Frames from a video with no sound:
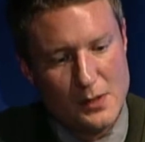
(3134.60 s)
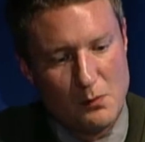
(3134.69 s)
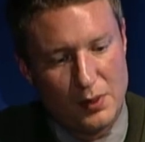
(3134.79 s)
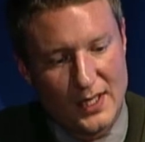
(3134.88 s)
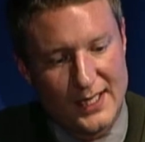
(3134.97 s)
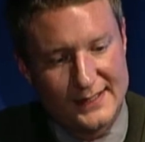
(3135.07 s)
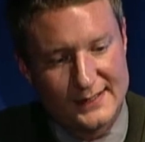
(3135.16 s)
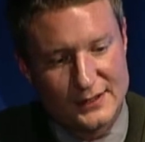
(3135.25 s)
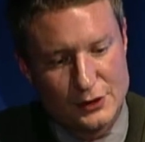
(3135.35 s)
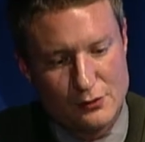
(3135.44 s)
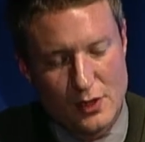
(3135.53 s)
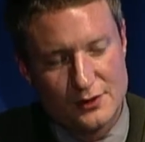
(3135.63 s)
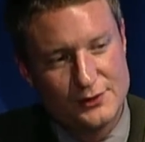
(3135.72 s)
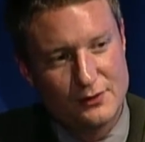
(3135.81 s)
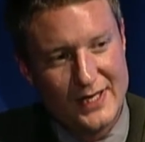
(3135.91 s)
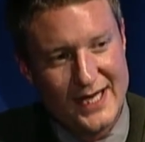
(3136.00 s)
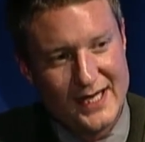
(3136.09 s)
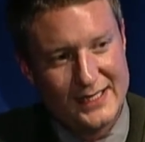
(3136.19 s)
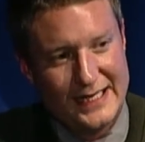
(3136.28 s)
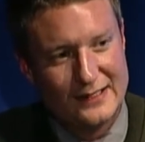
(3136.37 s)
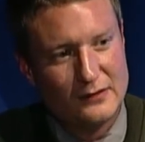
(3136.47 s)
But you also
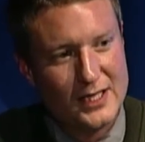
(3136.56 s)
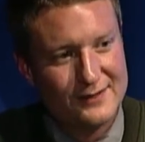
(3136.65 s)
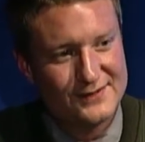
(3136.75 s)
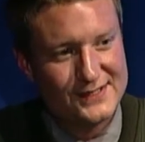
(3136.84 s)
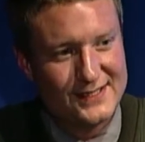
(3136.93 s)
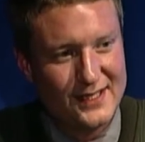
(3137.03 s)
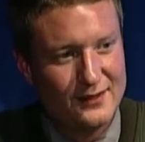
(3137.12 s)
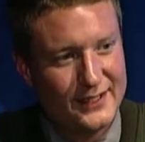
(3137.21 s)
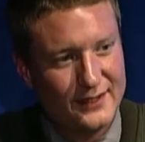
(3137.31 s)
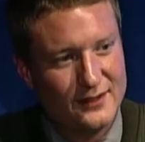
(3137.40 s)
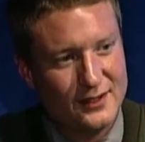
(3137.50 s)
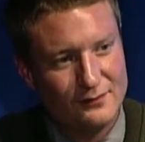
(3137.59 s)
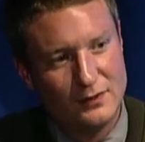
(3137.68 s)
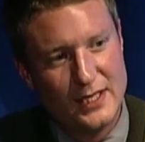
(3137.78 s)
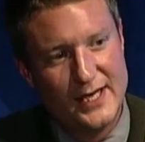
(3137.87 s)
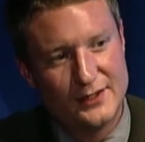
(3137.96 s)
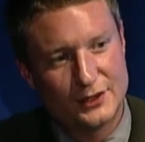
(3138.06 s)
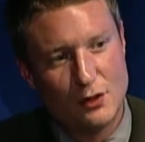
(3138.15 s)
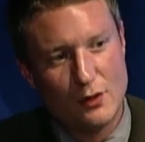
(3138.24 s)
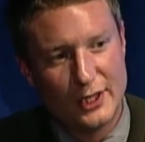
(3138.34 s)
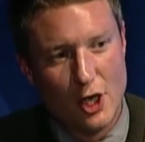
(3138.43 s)
had a lot of selling of land
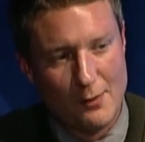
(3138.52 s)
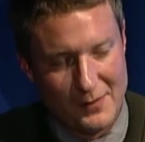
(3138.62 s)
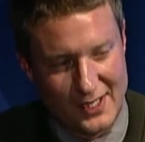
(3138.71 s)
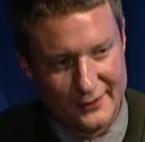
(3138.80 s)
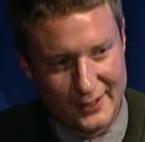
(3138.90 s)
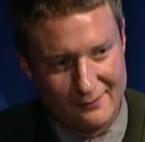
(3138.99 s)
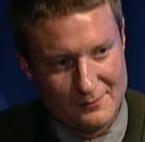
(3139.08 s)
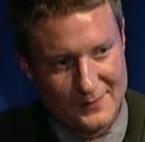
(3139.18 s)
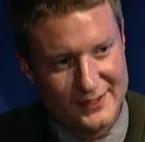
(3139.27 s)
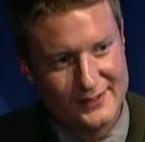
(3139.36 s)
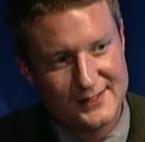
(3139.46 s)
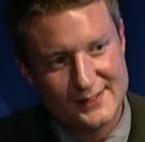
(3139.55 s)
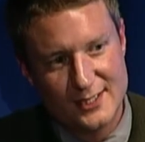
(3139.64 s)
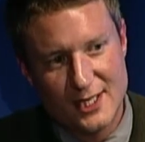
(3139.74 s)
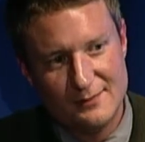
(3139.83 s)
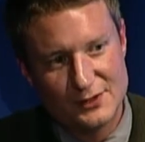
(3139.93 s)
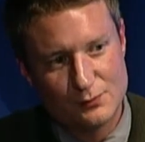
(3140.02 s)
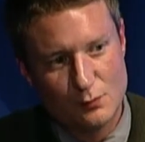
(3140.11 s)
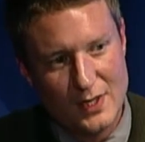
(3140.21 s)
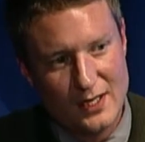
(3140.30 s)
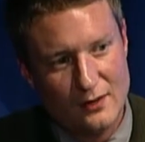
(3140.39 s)
going on by the government at this time as
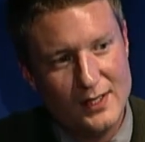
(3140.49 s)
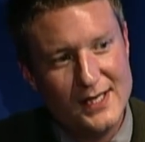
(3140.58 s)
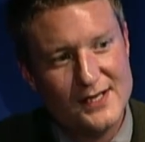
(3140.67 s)
well.